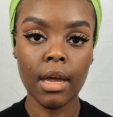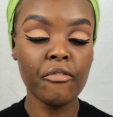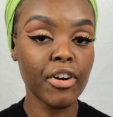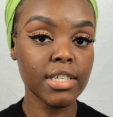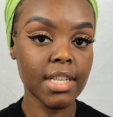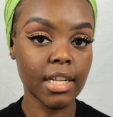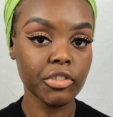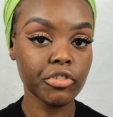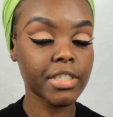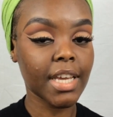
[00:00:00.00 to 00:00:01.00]
first
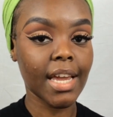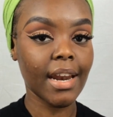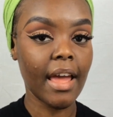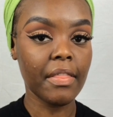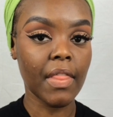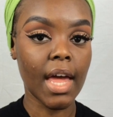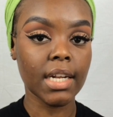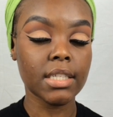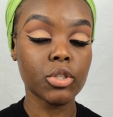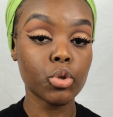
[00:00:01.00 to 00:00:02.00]
cleanse your skin and
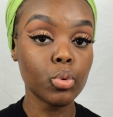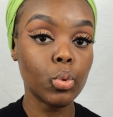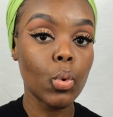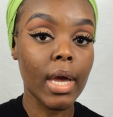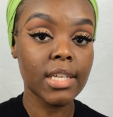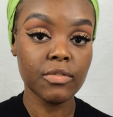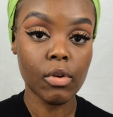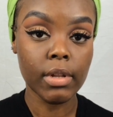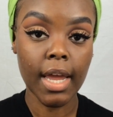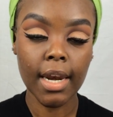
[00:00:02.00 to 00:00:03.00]
then to
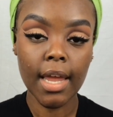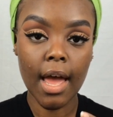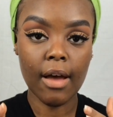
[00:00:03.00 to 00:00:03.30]
exfoliate it.